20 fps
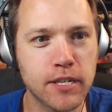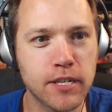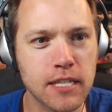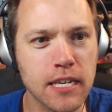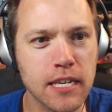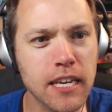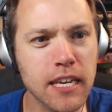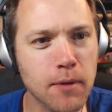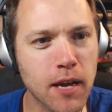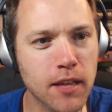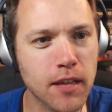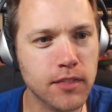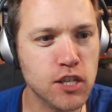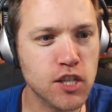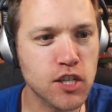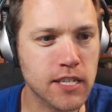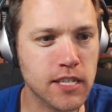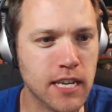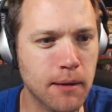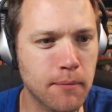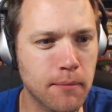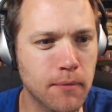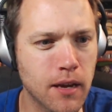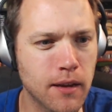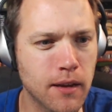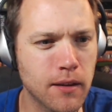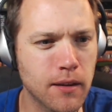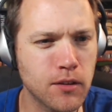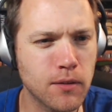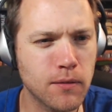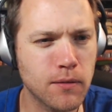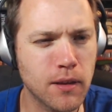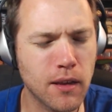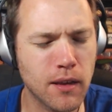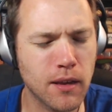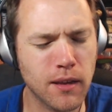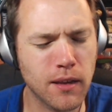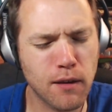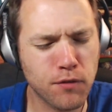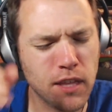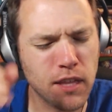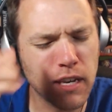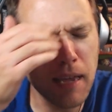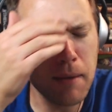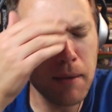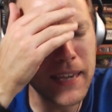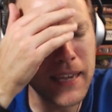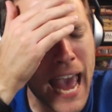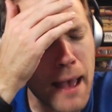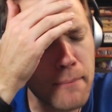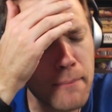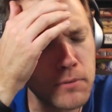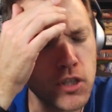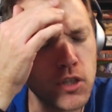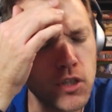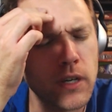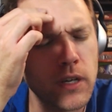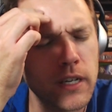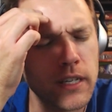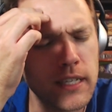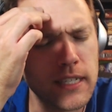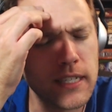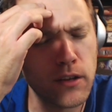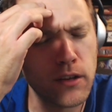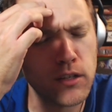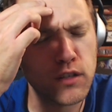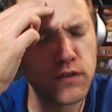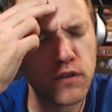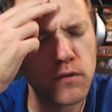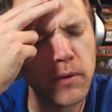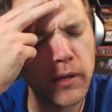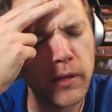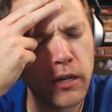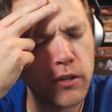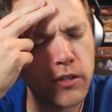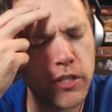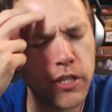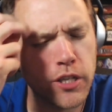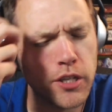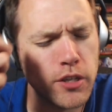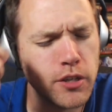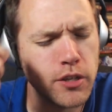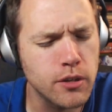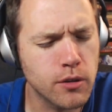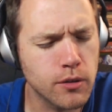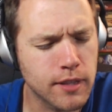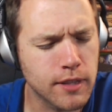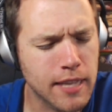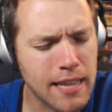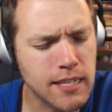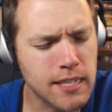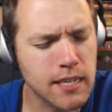was thinking about this because if the name Cap Stewart sounds familiar to you,